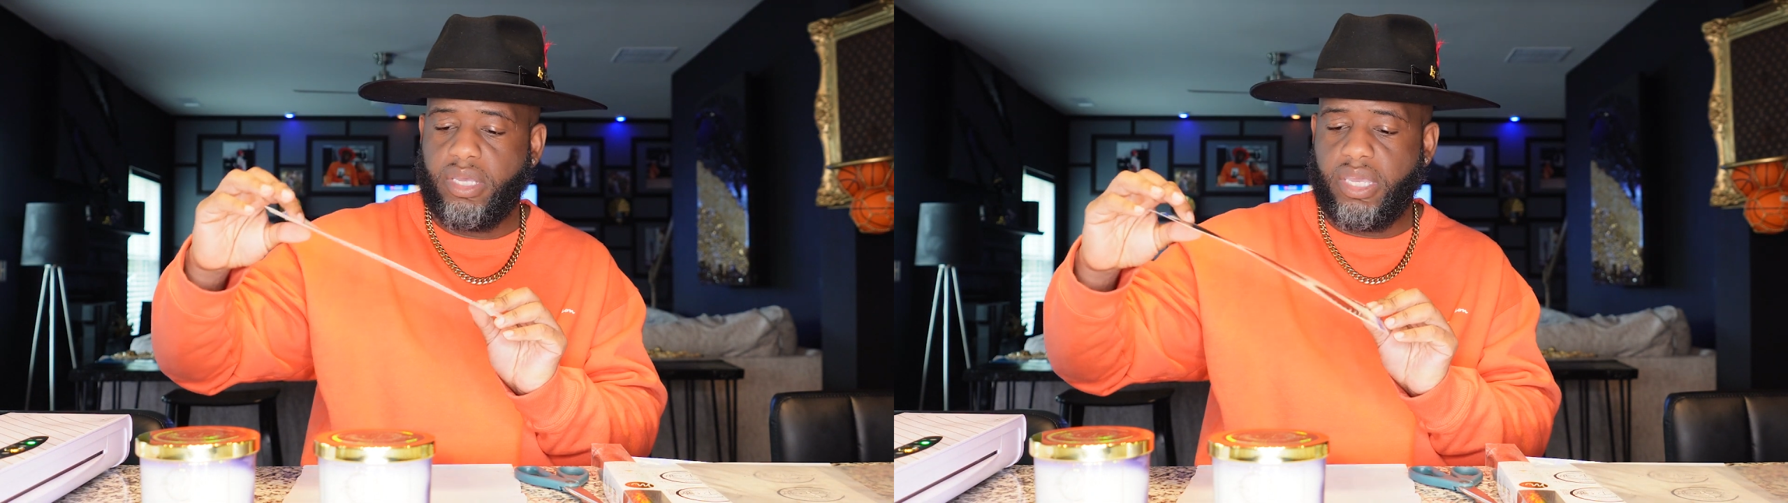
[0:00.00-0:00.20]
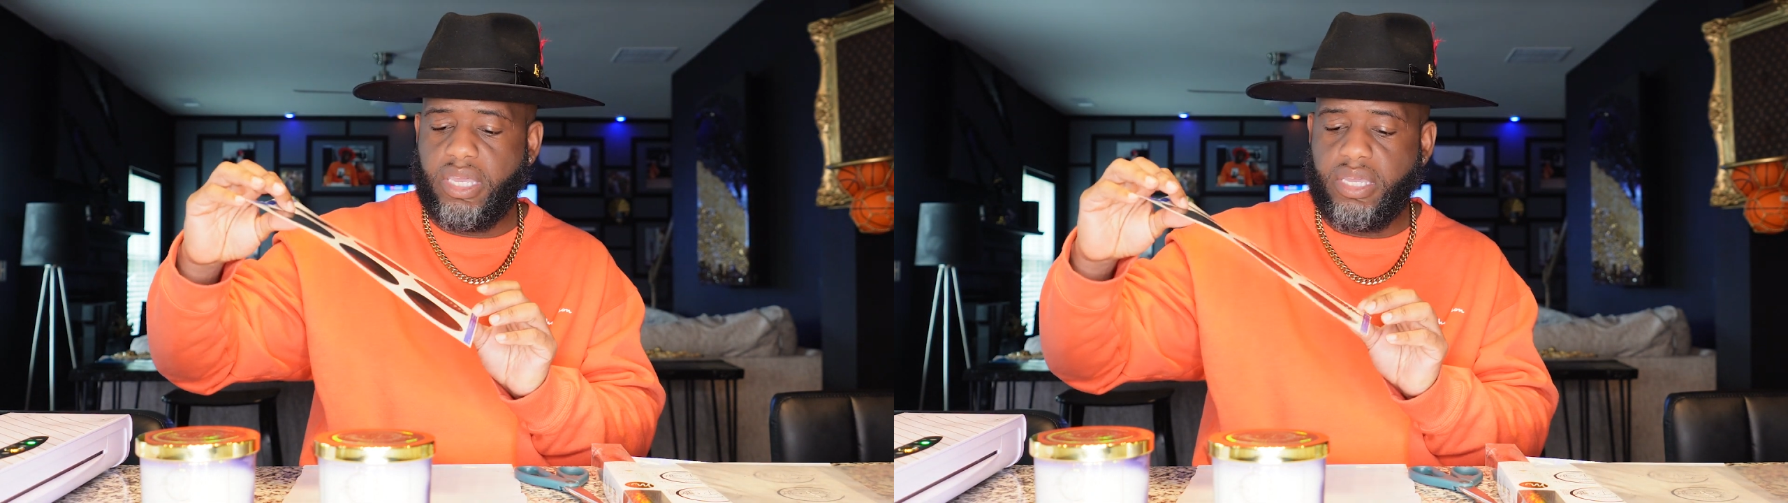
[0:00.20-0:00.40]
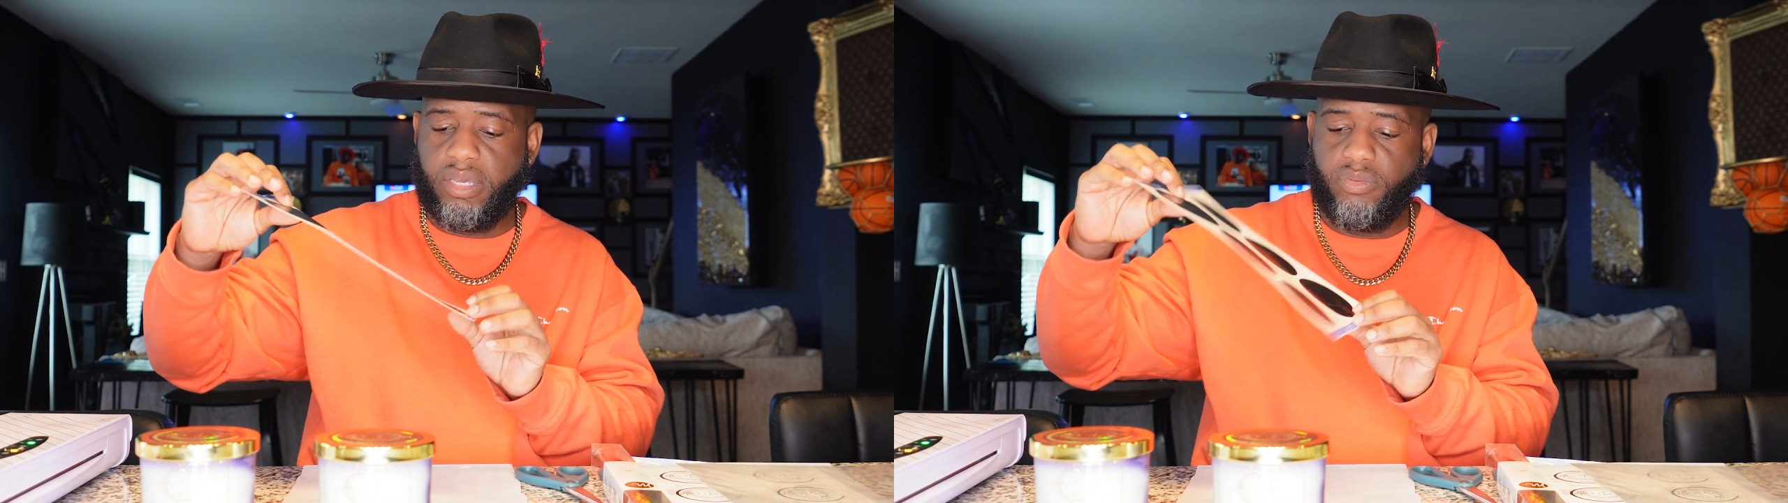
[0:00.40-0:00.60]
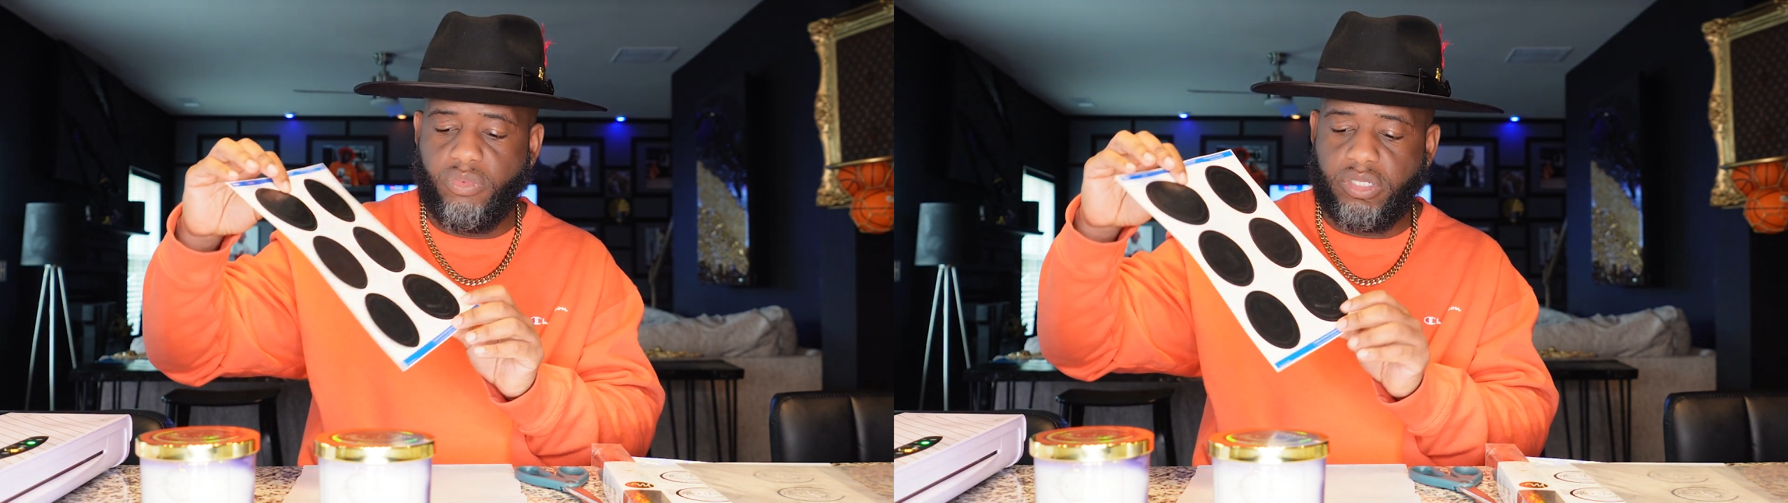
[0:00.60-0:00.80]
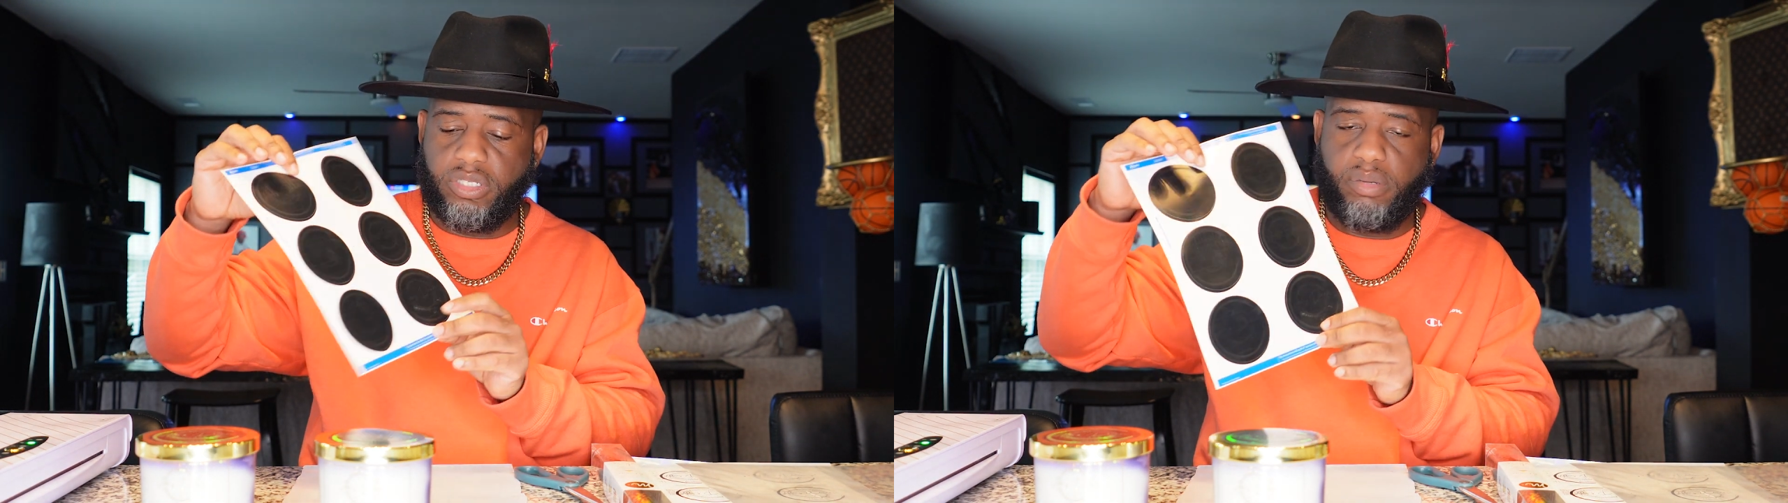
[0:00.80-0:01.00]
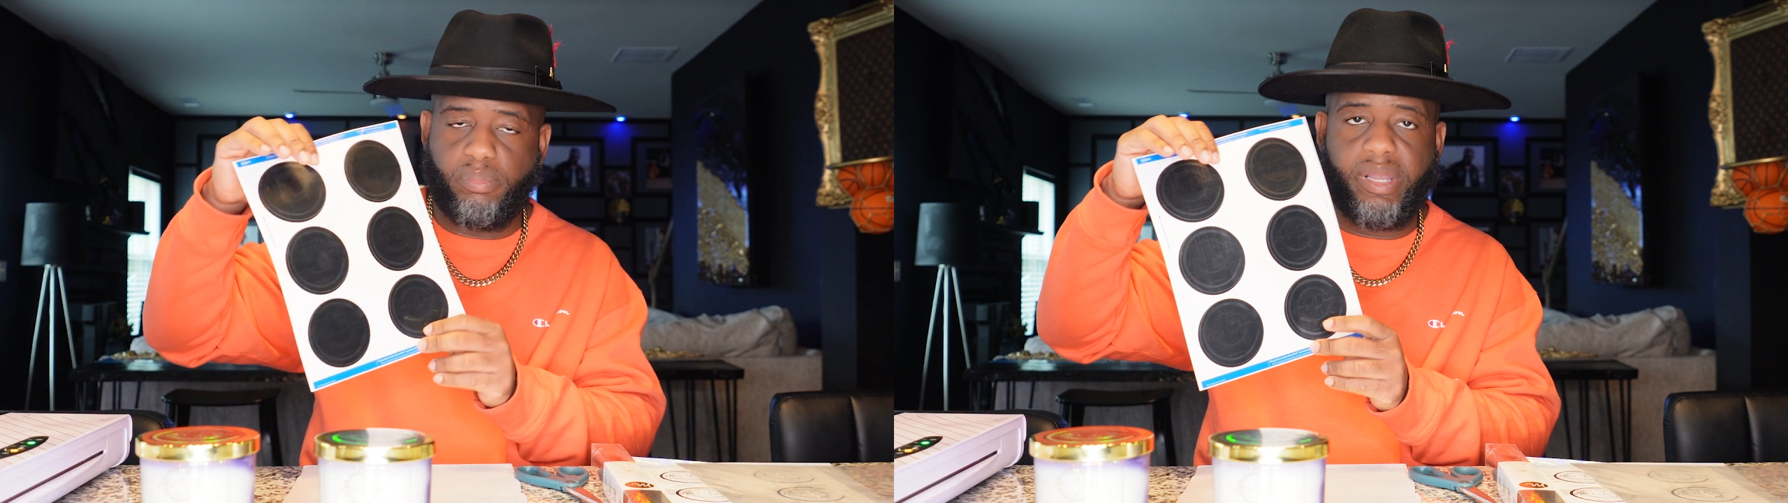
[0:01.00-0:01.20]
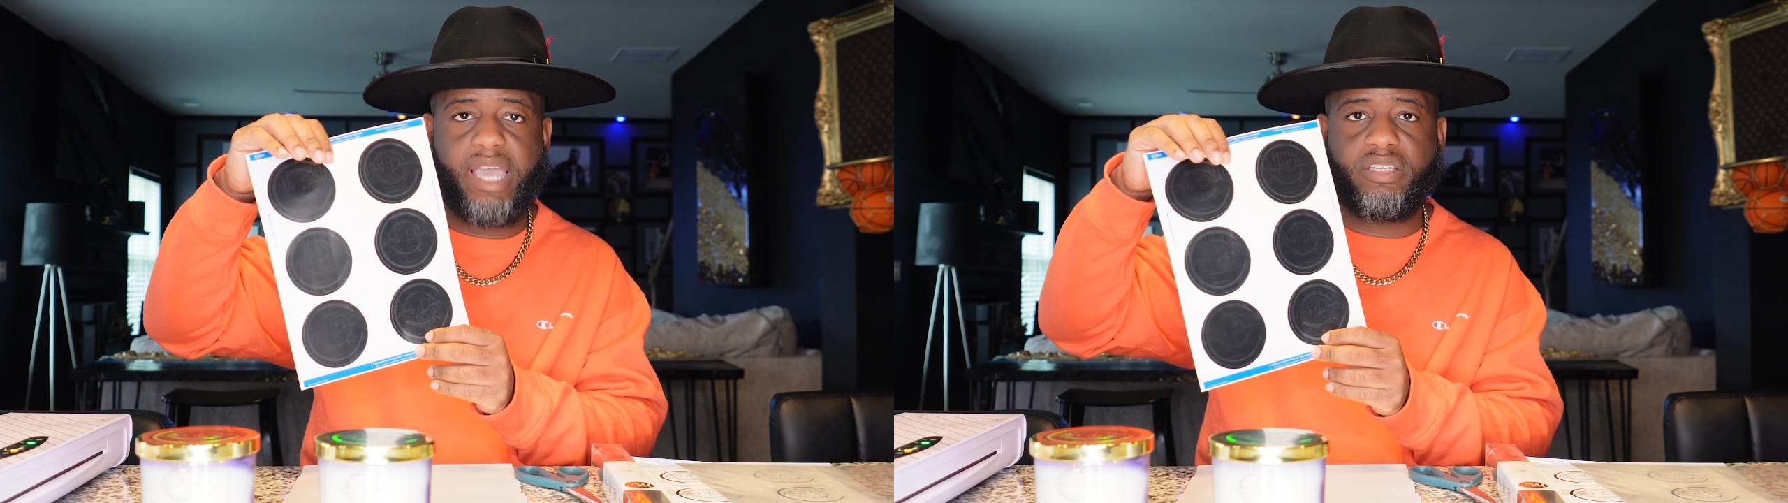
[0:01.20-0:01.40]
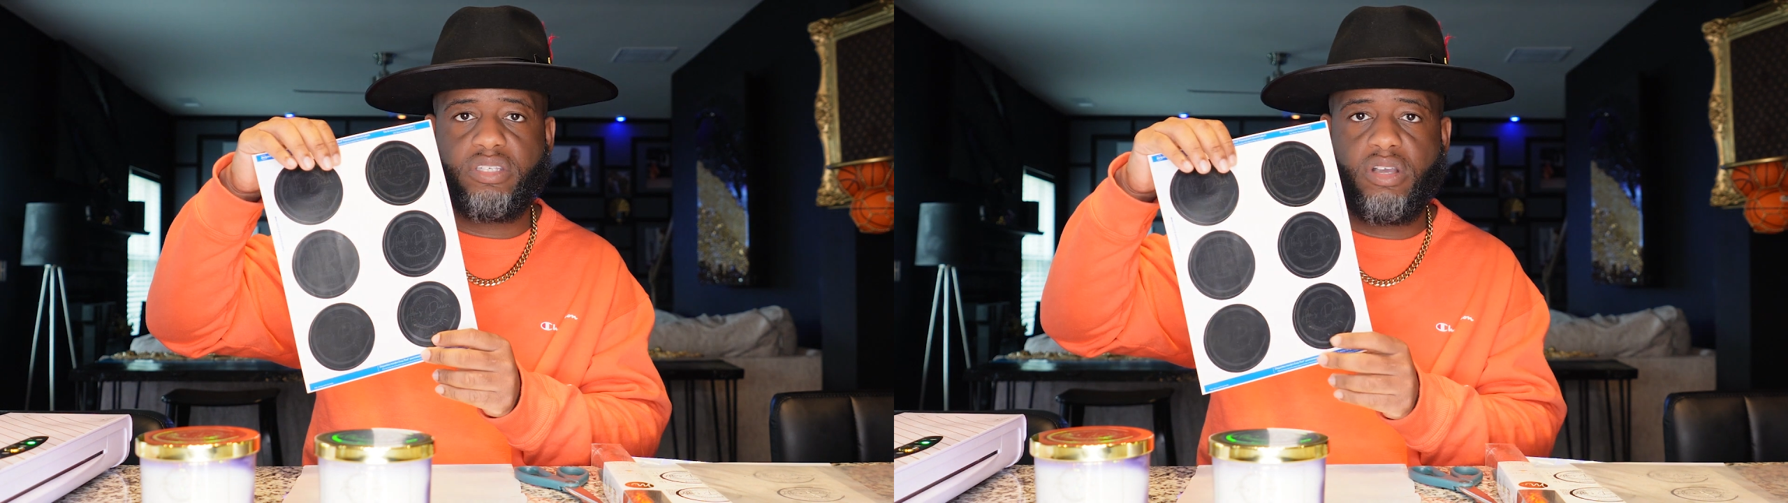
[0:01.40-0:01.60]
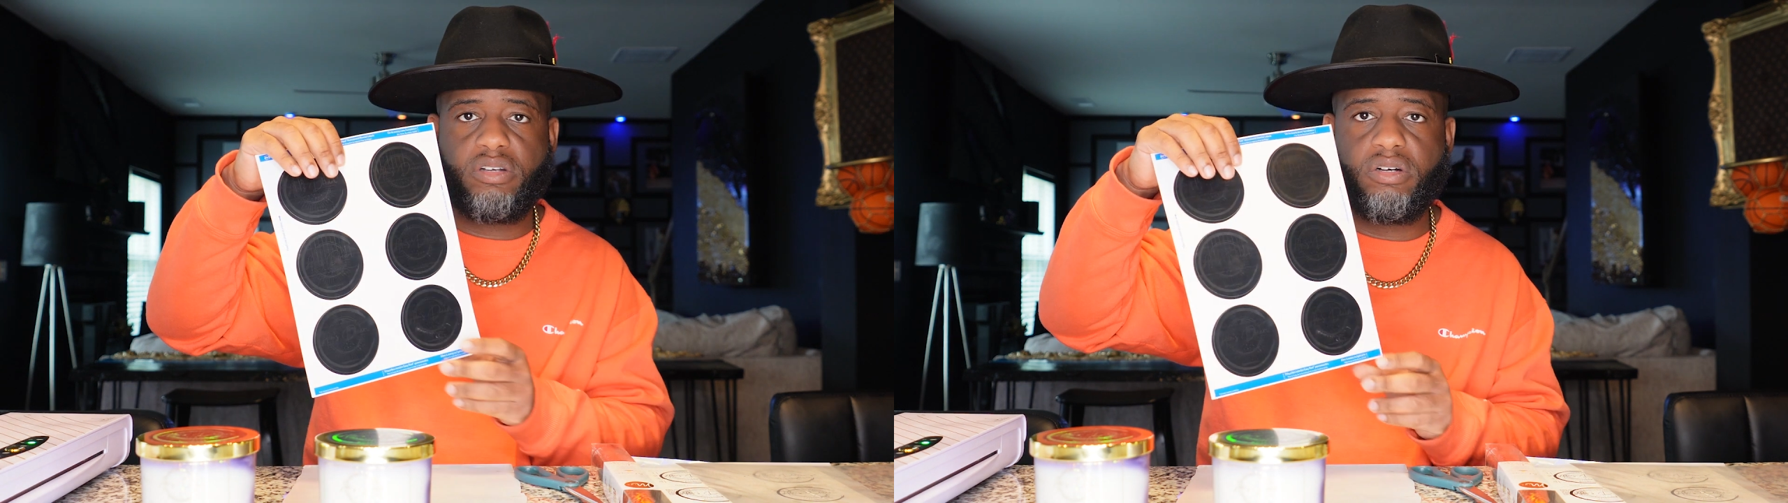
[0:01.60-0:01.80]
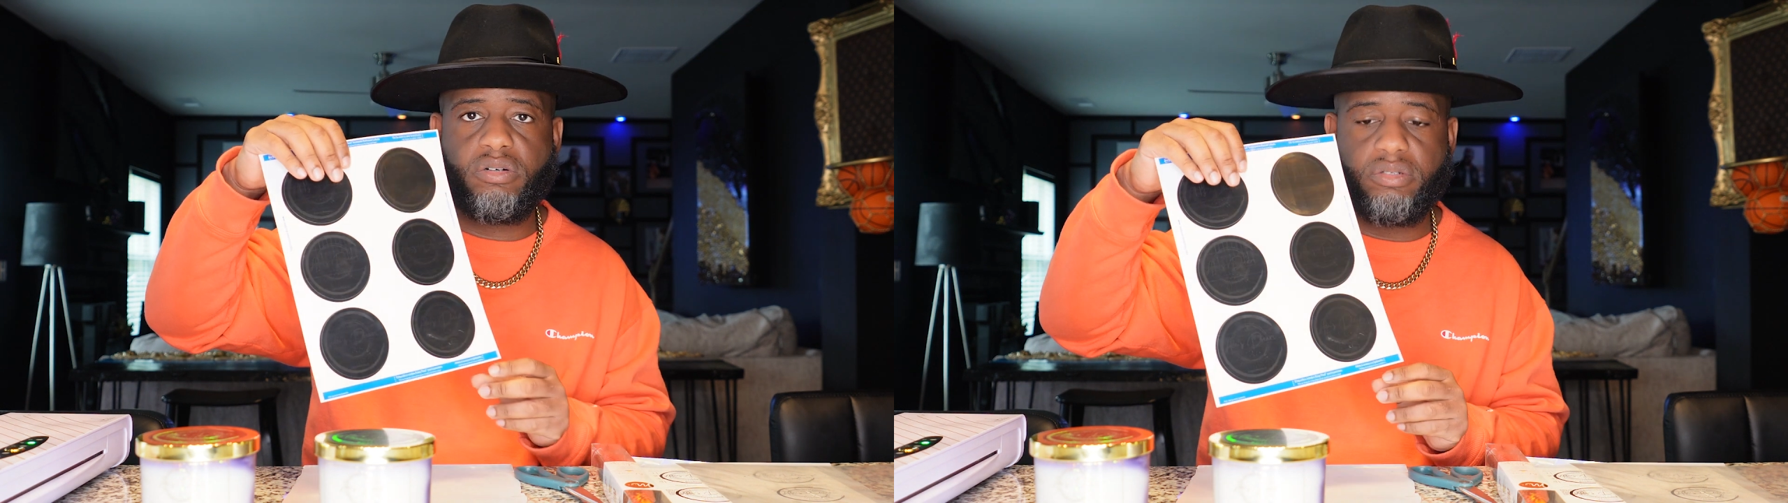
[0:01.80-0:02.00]
ink, which is the black
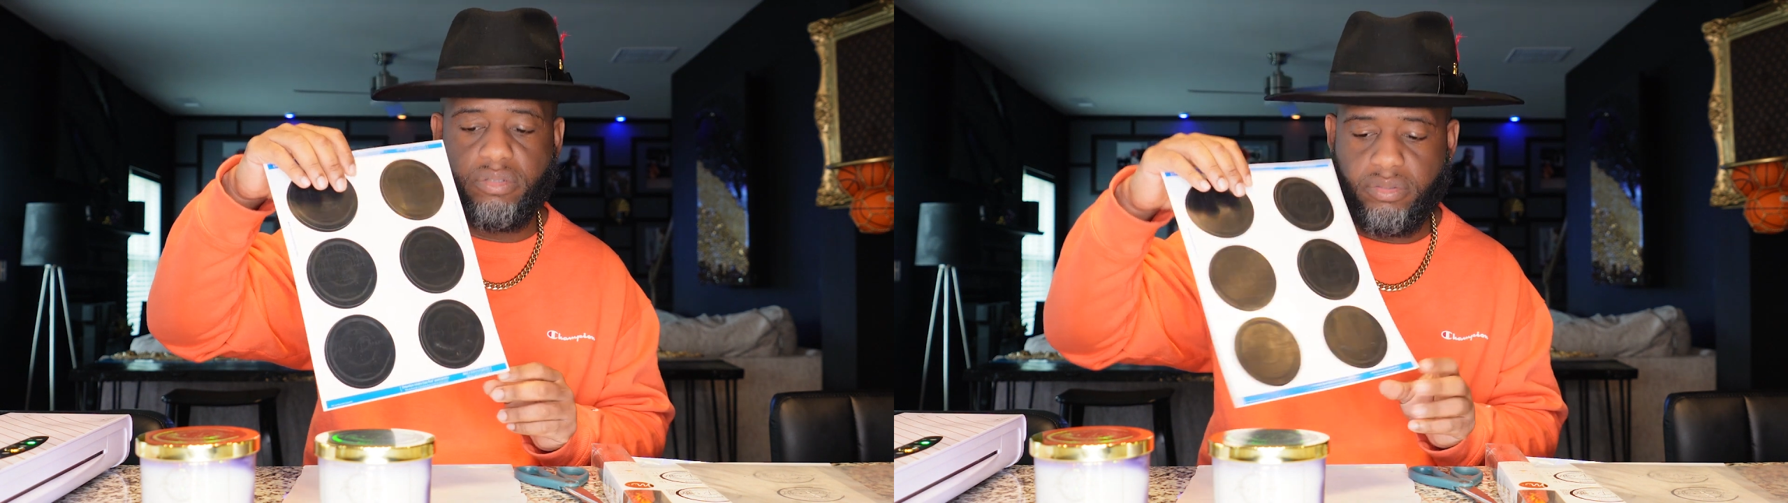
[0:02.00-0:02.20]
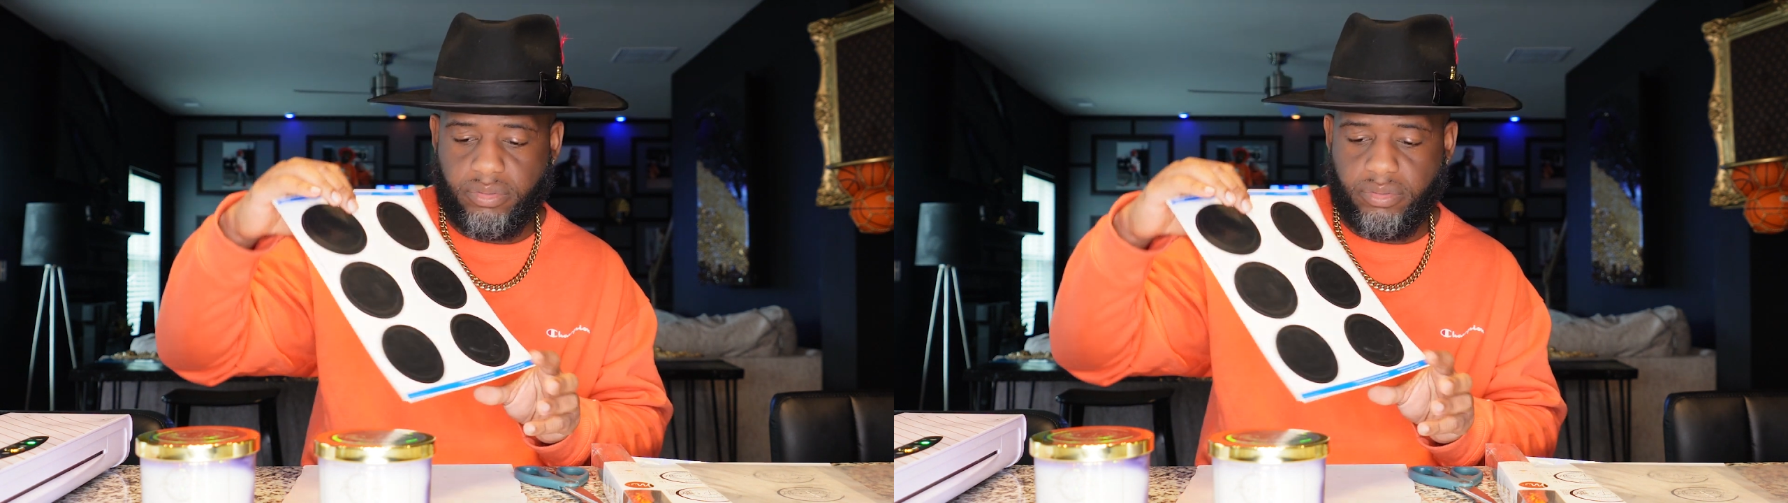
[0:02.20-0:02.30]
circle.